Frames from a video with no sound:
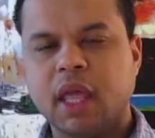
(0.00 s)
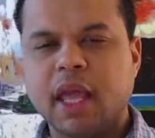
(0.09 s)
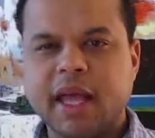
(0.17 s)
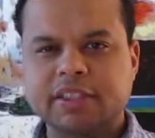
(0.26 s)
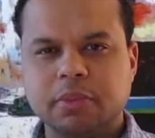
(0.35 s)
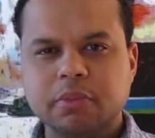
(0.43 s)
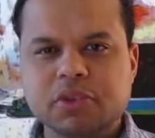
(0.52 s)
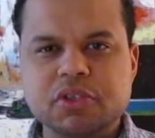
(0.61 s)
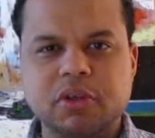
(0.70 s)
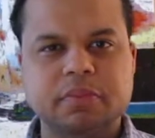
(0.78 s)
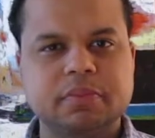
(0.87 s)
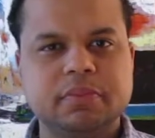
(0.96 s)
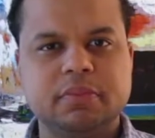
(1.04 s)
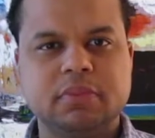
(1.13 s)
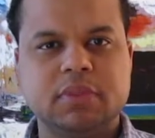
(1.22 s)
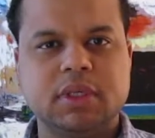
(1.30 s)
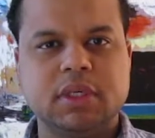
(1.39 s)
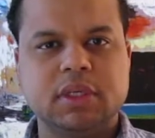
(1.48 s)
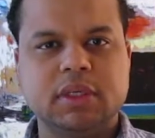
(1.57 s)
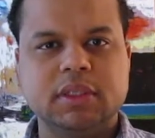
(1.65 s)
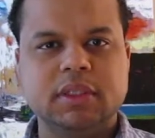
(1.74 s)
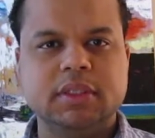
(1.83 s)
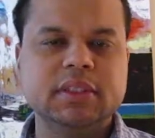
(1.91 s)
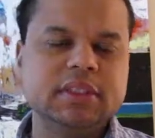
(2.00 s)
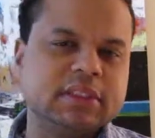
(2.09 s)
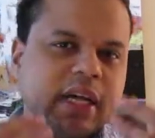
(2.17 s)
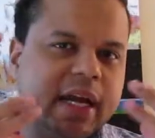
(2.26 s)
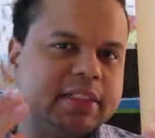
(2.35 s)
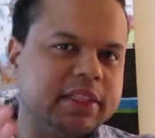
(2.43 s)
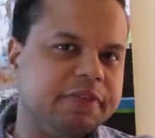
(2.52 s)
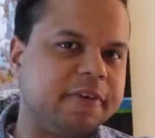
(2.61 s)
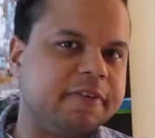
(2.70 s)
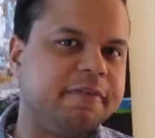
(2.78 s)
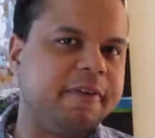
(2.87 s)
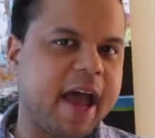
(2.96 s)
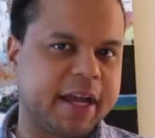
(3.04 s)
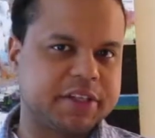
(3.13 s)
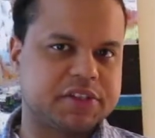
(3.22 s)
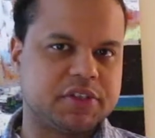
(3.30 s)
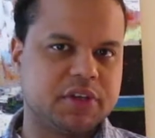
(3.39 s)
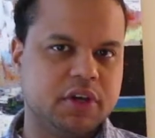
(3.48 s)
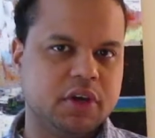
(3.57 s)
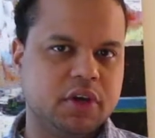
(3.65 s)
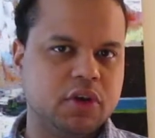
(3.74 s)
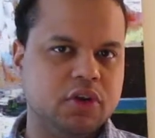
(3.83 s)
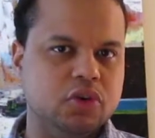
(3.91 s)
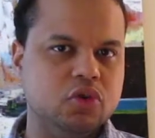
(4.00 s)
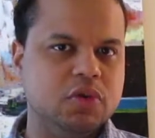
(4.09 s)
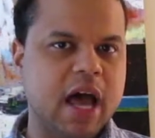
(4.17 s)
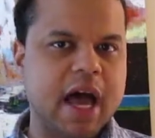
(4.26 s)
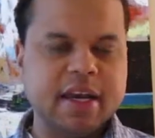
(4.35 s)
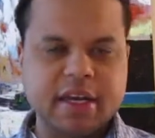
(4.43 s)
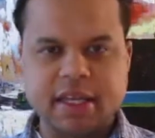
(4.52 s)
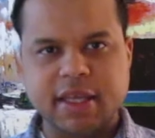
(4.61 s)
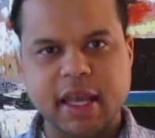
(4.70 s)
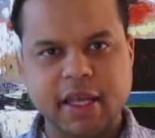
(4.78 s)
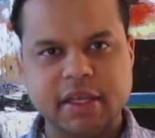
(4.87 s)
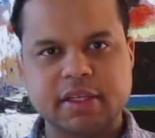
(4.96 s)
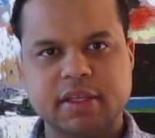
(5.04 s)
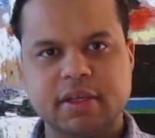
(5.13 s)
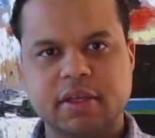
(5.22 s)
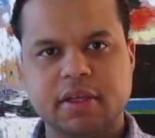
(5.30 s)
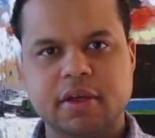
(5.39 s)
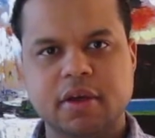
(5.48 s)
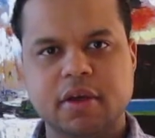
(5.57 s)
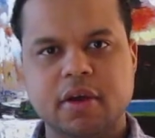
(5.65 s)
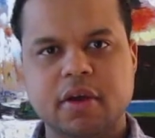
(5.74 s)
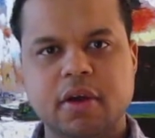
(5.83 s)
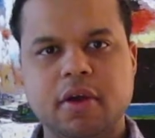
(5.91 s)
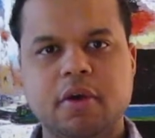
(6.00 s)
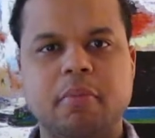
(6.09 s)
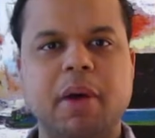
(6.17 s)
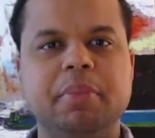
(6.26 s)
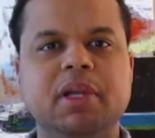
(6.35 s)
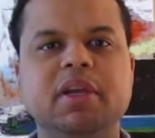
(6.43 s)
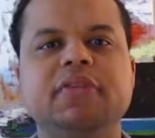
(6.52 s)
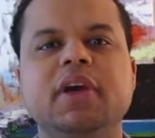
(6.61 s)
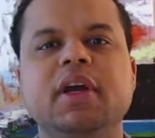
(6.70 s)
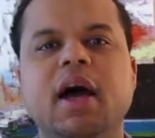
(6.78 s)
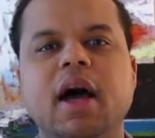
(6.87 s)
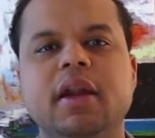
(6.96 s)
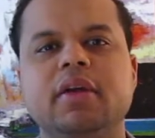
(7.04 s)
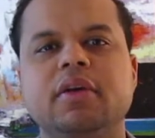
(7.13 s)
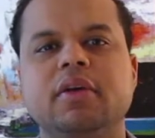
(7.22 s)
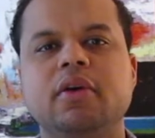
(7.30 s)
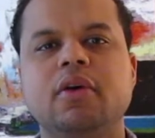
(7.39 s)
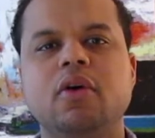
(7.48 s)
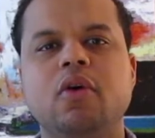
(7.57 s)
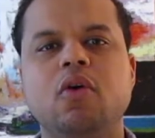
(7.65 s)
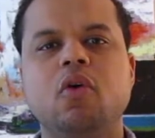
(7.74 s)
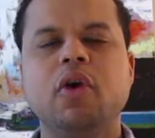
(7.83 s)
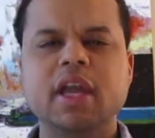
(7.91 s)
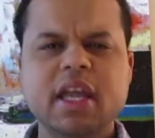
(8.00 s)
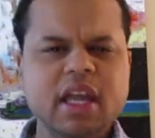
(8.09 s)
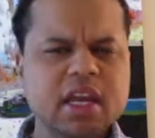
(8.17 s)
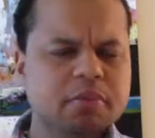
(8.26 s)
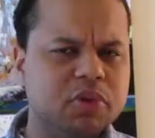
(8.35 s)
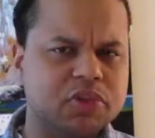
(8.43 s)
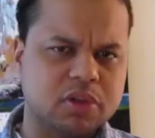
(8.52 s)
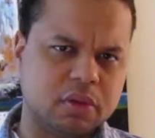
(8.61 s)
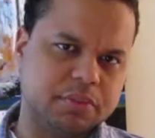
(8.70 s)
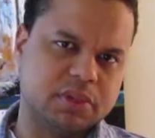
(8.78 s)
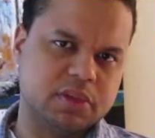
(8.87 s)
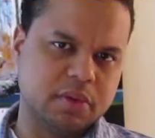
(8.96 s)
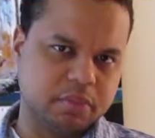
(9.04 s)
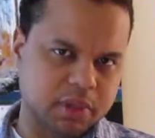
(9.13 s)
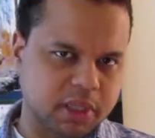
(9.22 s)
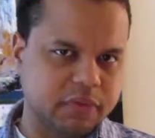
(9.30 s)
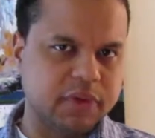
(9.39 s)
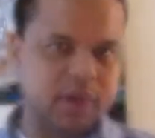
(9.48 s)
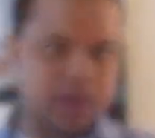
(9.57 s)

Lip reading: As a Muslim, these scientific facts do not negate my belief in God or any Muslim's belief in